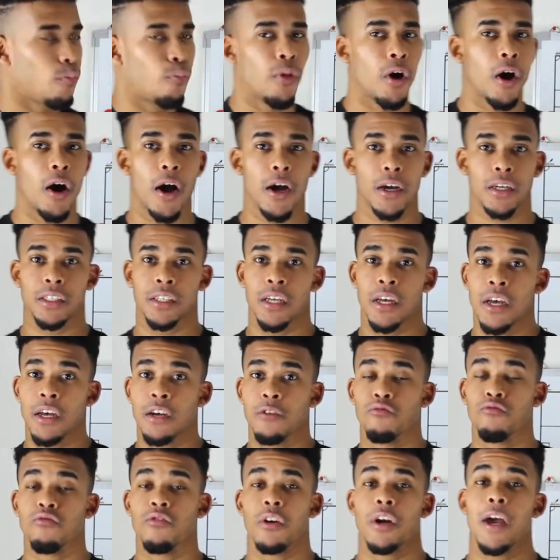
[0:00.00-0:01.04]
the box.
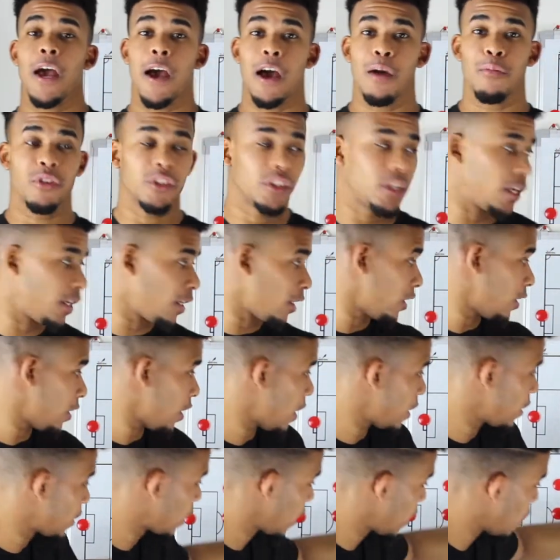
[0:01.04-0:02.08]
Hamilton
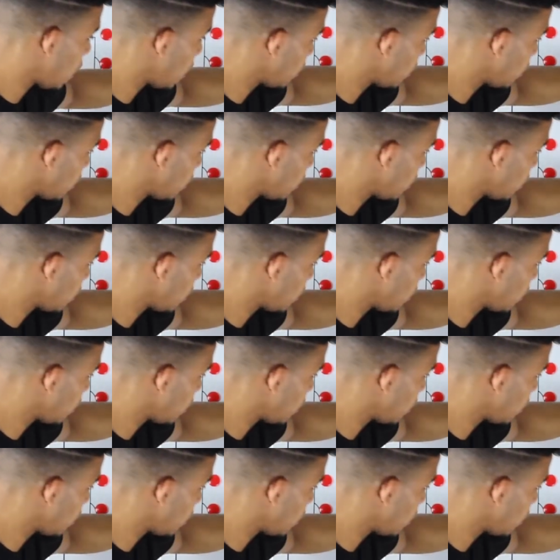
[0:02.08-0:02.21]
does get